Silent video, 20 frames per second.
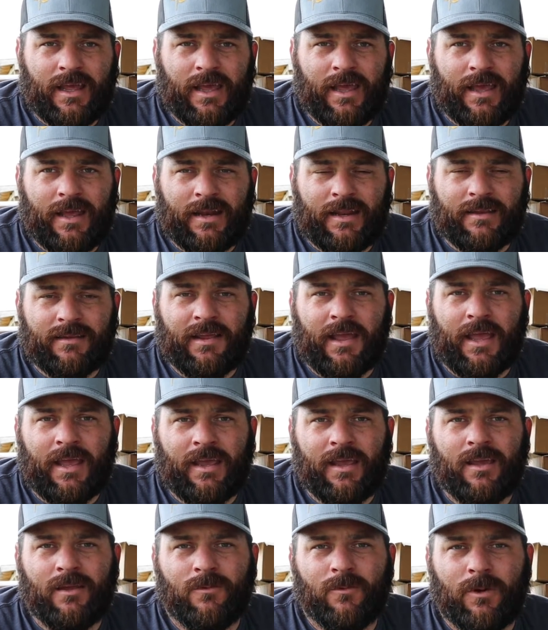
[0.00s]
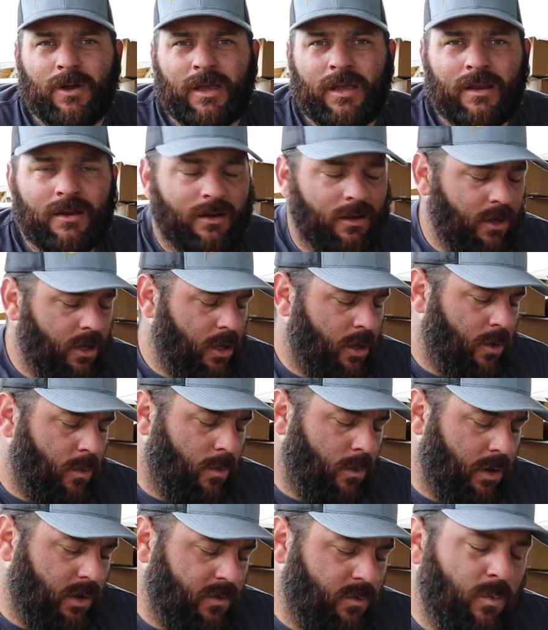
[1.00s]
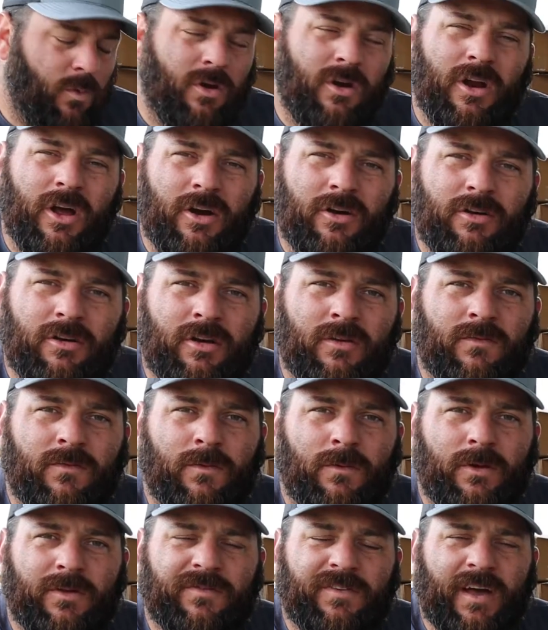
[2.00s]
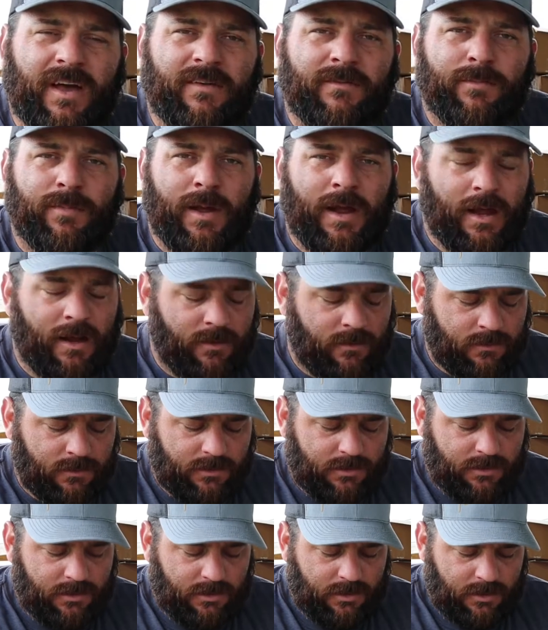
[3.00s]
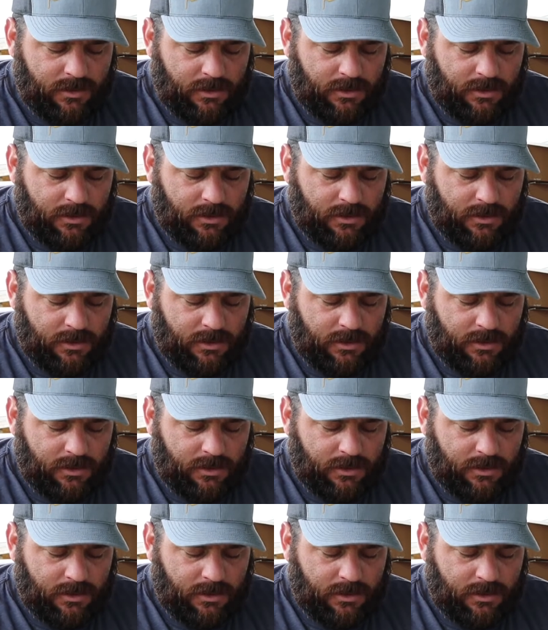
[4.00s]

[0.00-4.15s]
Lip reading: and his hanging weight was 145 pounds,